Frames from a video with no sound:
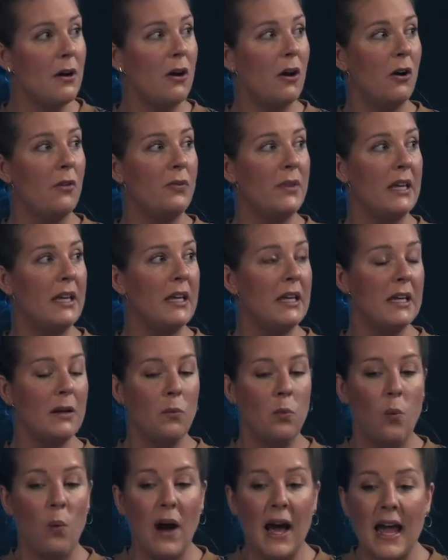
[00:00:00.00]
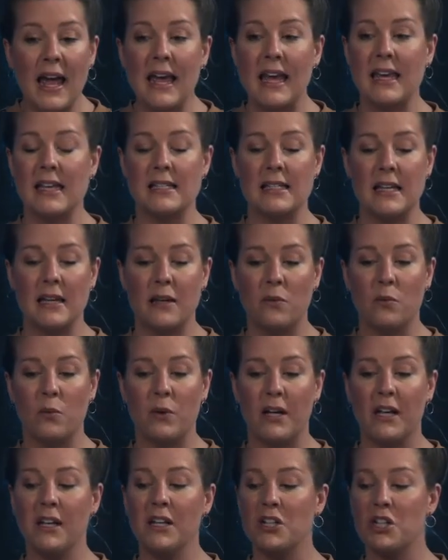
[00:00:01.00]
on the ways in
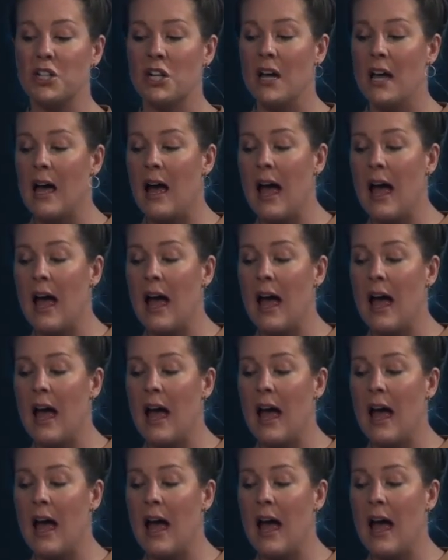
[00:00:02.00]
which